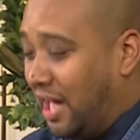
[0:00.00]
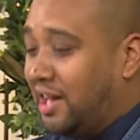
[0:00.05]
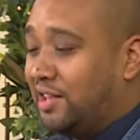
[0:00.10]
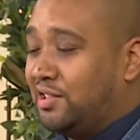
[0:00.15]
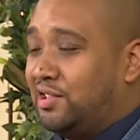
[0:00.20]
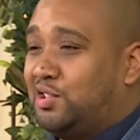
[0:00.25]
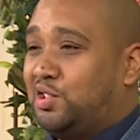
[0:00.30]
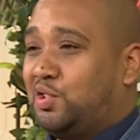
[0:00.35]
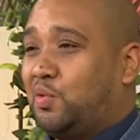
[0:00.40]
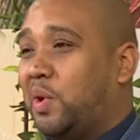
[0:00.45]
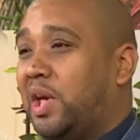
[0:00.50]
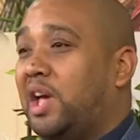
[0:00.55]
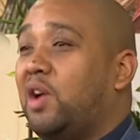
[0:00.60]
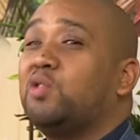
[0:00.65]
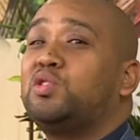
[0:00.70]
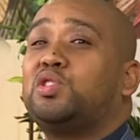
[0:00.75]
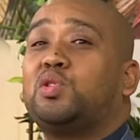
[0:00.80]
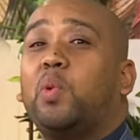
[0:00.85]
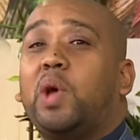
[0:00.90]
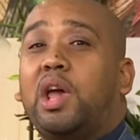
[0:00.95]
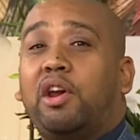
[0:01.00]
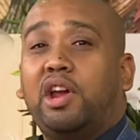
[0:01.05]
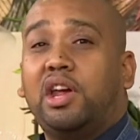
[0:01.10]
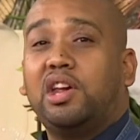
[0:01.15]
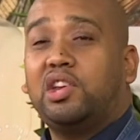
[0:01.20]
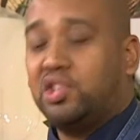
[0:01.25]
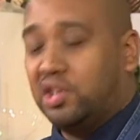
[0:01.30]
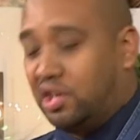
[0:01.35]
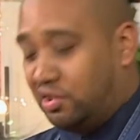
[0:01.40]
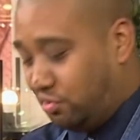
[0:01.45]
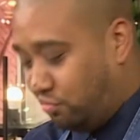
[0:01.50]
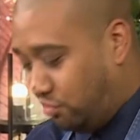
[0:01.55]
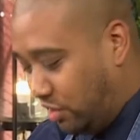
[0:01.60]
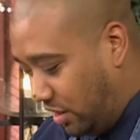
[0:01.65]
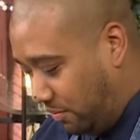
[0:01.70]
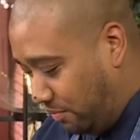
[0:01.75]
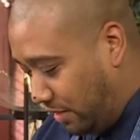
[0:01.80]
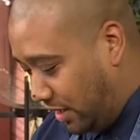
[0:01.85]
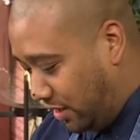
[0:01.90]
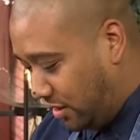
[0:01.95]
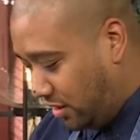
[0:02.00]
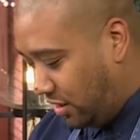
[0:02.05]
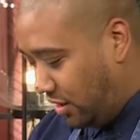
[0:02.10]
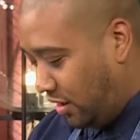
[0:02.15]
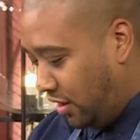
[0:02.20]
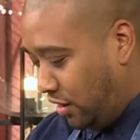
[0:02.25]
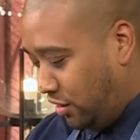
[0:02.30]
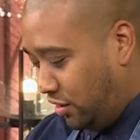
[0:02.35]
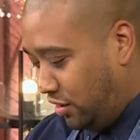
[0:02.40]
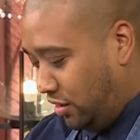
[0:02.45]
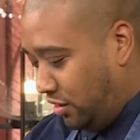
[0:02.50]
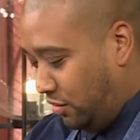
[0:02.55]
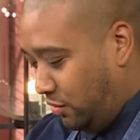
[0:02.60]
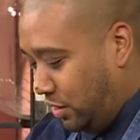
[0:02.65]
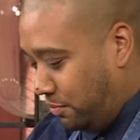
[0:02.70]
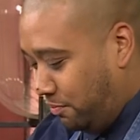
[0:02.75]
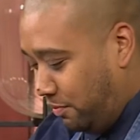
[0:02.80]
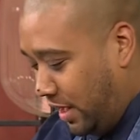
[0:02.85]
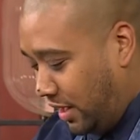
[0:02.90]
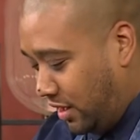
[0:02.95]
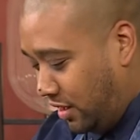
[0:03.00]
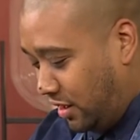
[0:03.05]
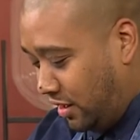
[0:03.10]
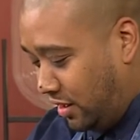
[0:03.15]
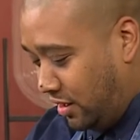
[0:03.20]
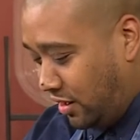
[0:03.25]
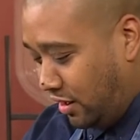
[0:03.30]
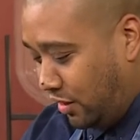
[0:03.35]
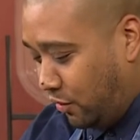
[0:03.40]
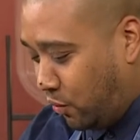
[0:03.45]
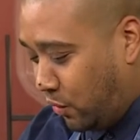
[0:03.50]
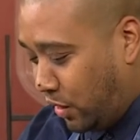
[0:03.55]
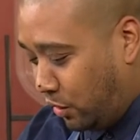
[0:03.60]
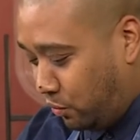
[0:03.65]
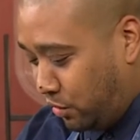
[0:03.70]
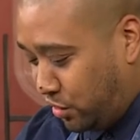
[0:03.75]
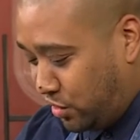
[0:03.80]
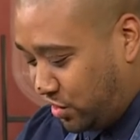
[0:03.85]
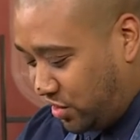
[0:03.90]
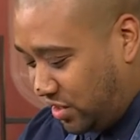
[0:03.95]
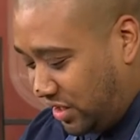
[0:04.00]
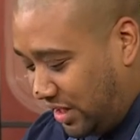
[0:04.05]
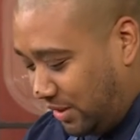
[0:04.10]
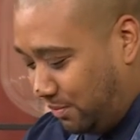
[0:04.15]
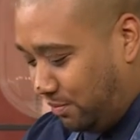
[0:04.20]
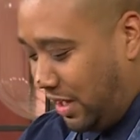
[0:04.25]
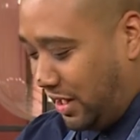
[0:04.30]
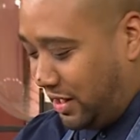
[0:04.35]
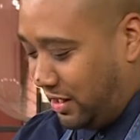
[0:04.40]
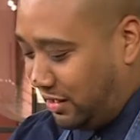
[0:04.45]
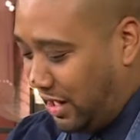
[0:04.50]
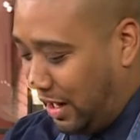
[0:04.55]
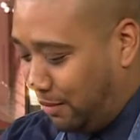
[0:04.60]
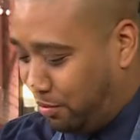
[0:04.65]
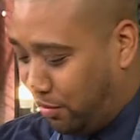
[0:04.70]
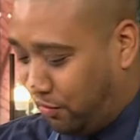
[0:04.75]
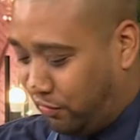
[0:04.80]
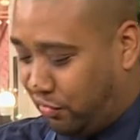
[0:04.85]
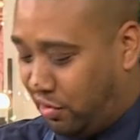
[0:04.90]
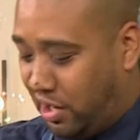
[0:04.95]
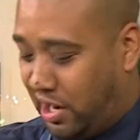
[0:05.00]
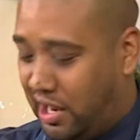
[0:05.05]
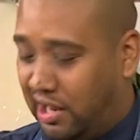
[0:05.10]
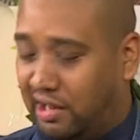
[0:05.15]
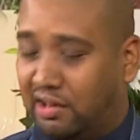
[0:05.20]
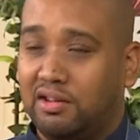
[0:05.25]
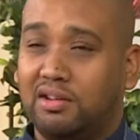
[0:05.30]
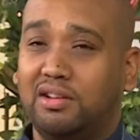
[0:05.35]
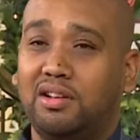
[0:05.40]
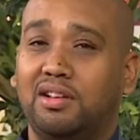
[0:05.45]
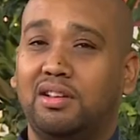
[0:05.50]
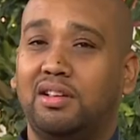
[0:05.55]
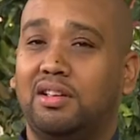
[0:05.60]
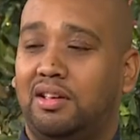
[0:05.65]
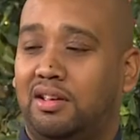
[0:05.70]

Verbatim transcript: and it's a square or square-ish, it doesn't really matter. You can make a, what would seem like a type of triangle.